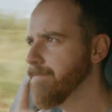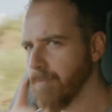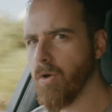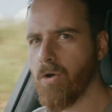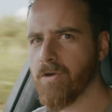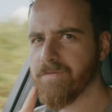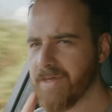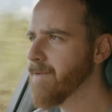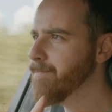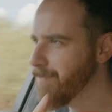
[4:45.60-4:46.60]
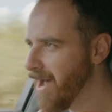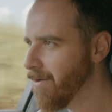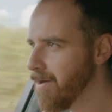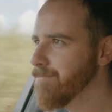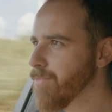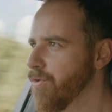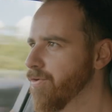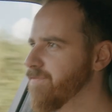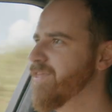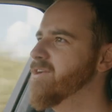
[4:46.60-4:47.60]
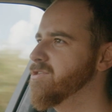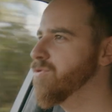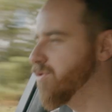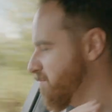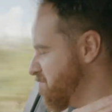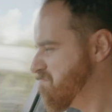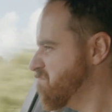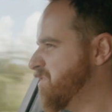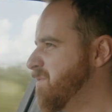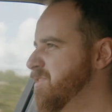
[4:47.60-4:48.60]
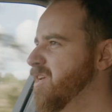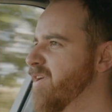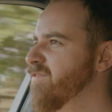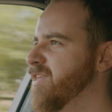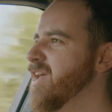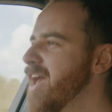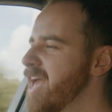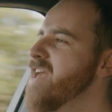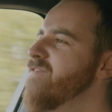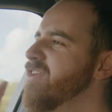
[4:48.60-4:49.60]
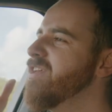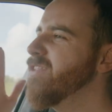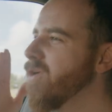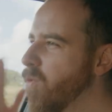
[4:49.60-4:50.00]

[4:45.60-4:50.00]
More of that power, more of that torque. Seems to solve everything. Even in the